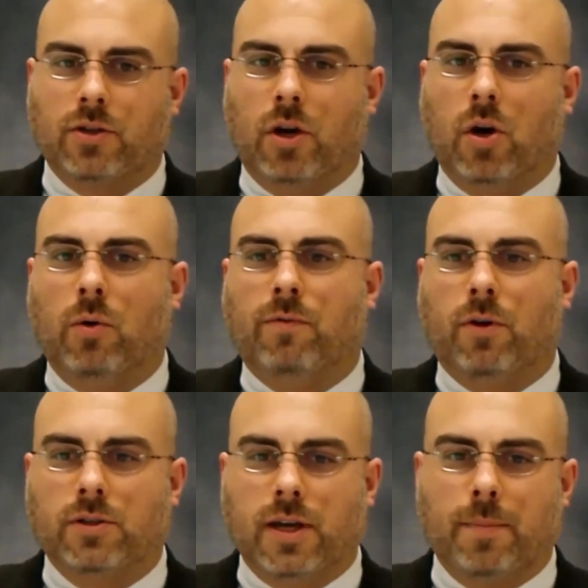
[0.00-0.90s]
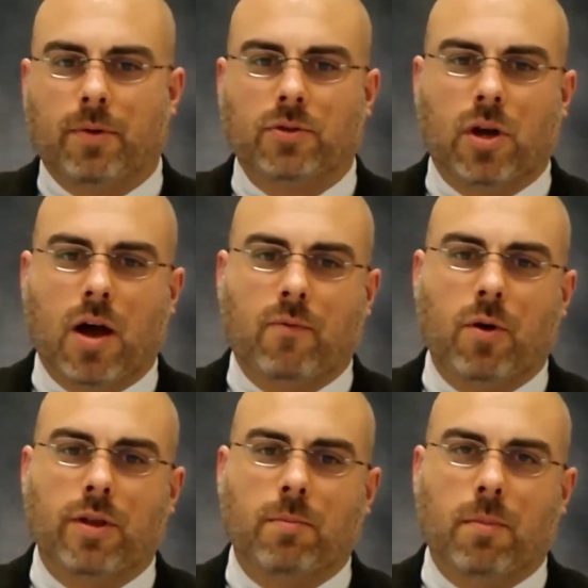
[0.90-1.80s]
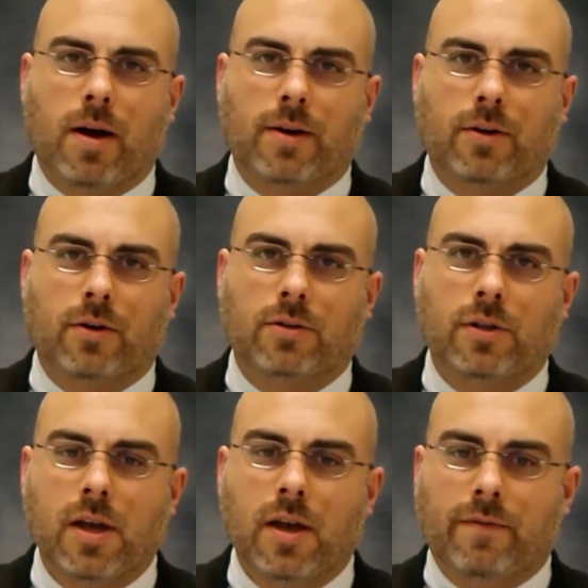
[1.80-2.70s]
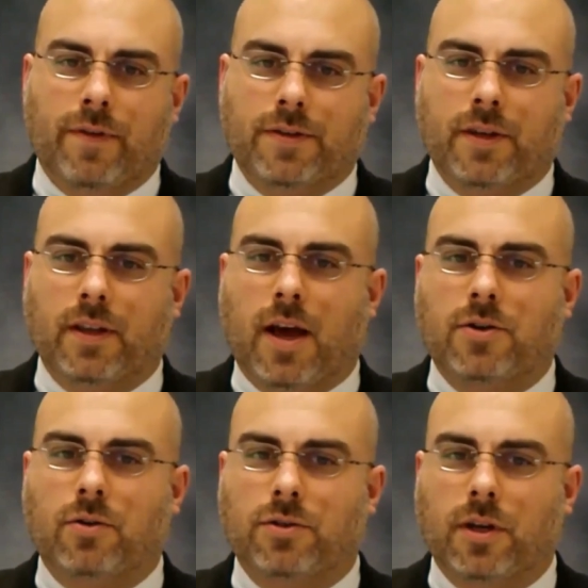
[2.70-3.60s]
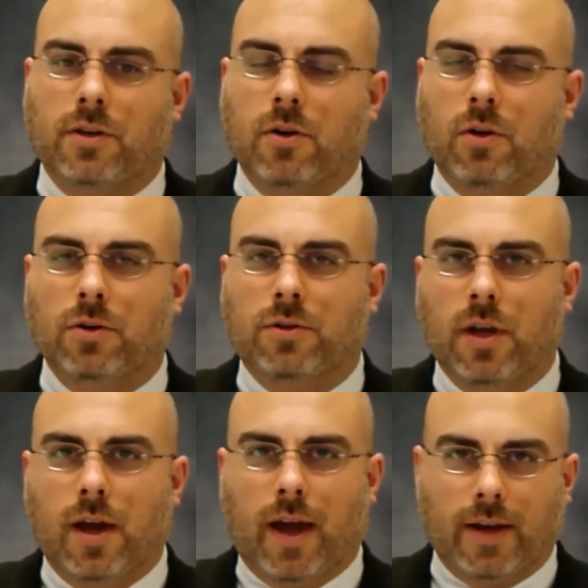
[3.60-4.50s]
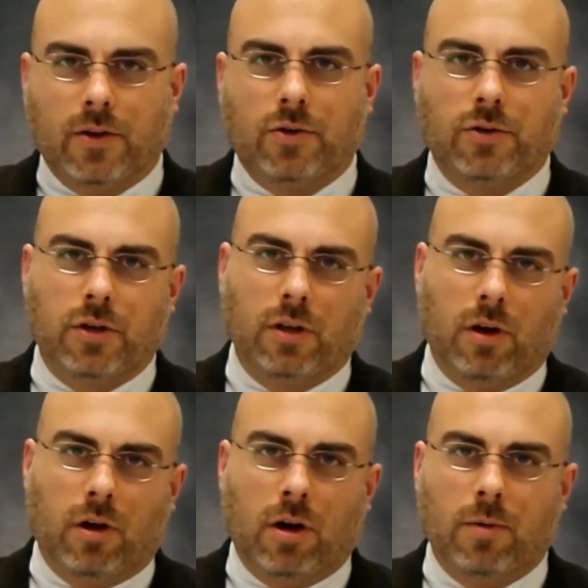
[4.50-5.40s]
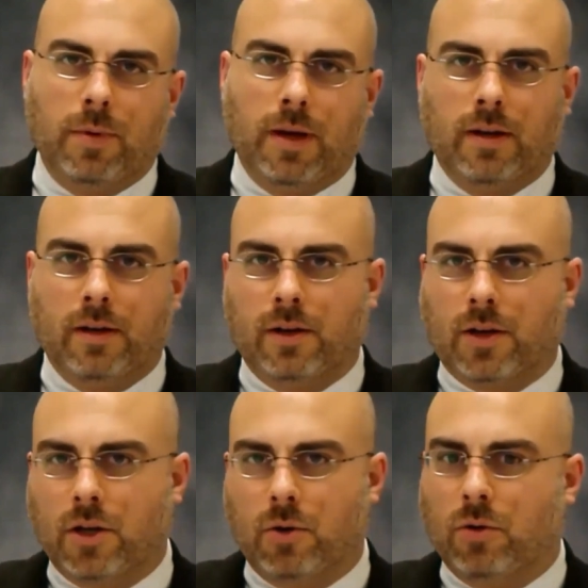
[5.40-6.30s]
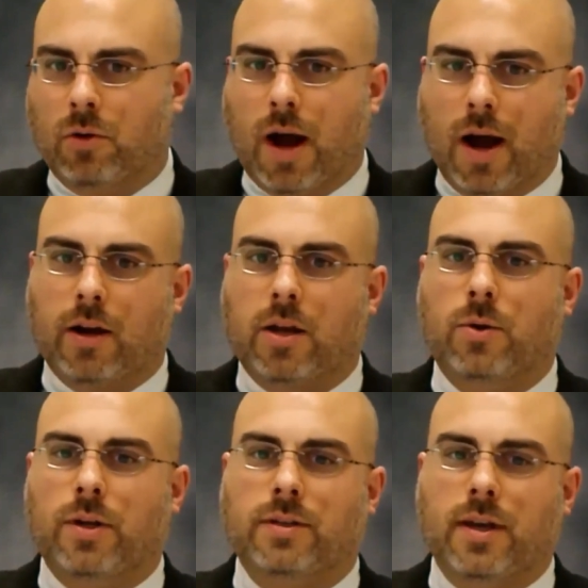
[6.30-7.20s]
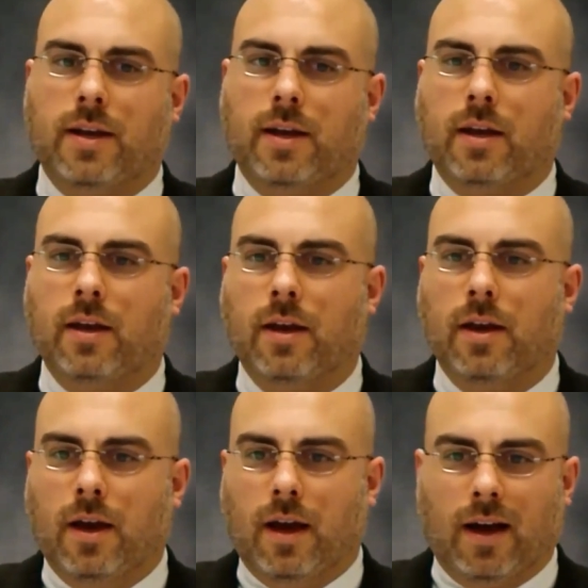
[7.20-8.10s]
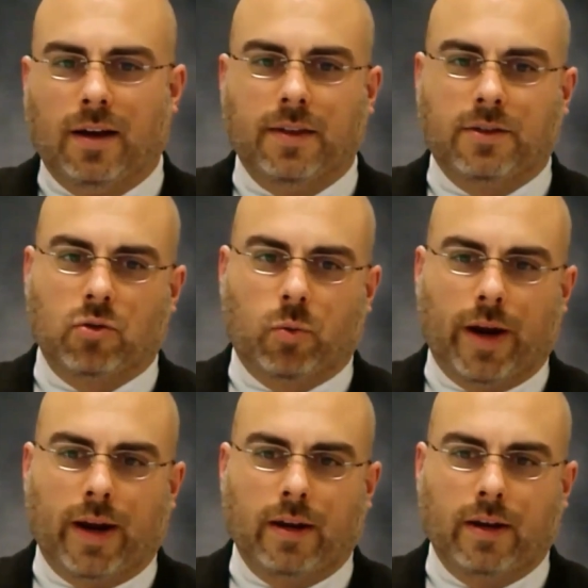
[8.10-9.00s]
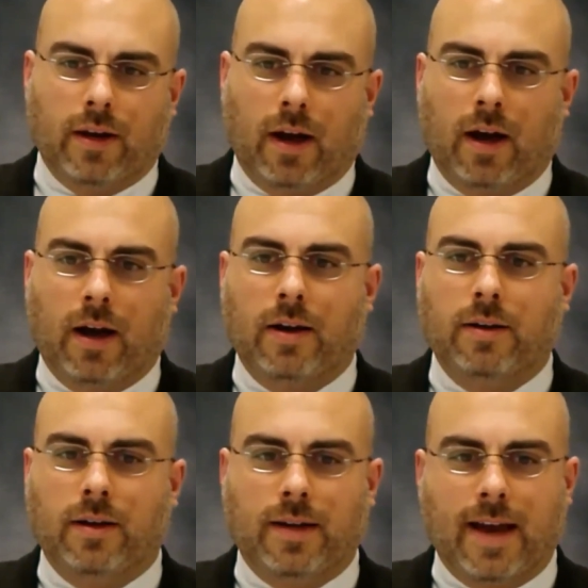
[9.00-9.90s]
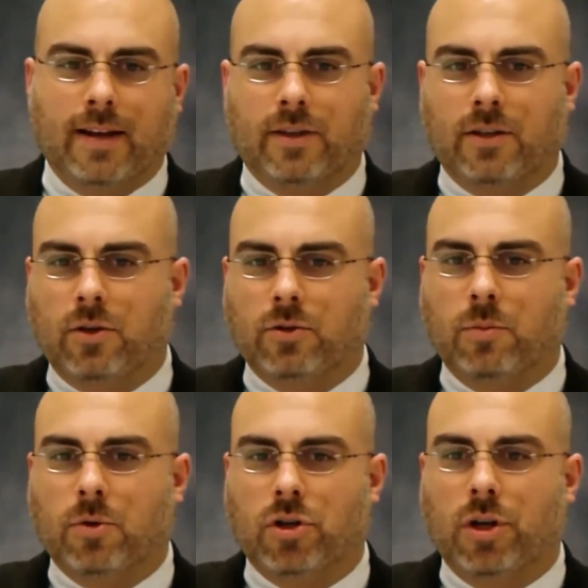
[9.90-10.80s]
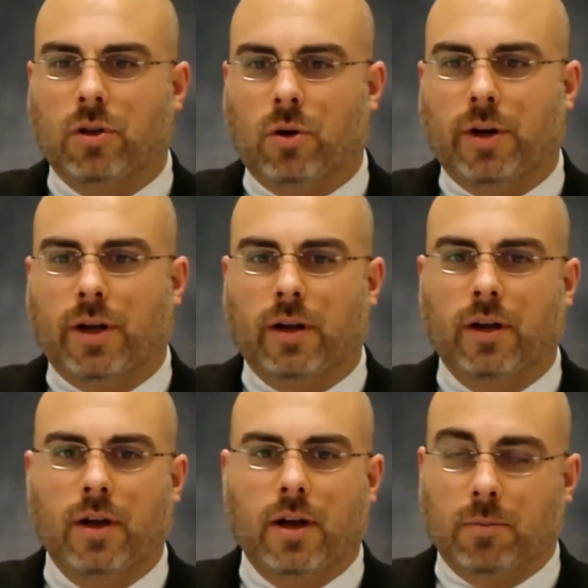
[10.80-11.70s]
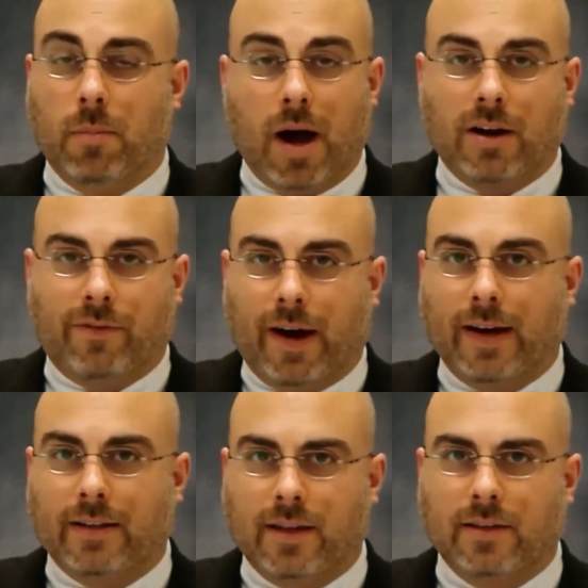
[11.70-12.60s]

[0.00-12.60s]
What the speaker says: So, for example, software that monitors physiological signals and issues an alarm in an acute or high acuity setting that's trained on data sets using machine learning to modify its